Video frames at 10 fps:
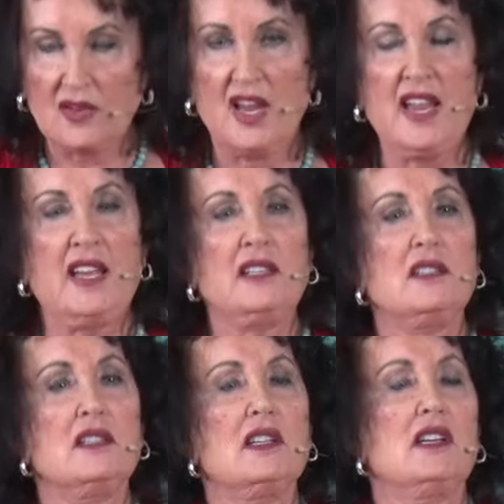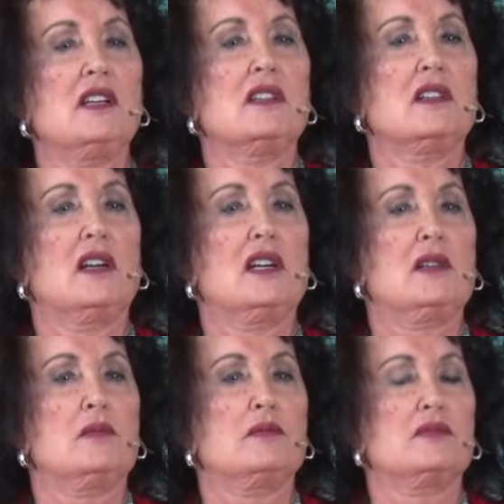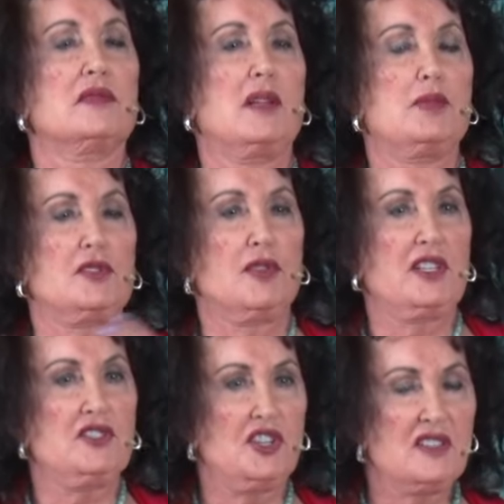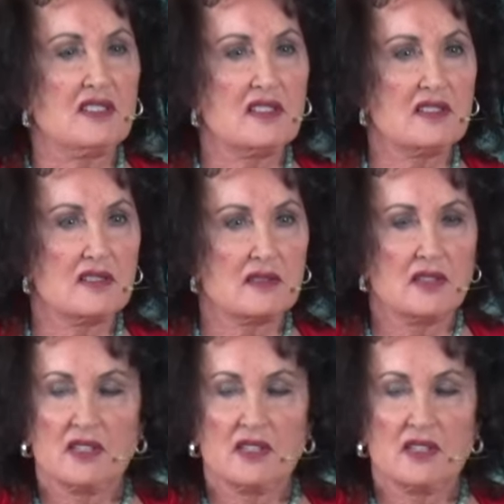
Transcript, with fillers: And um, they betrayed Jesus,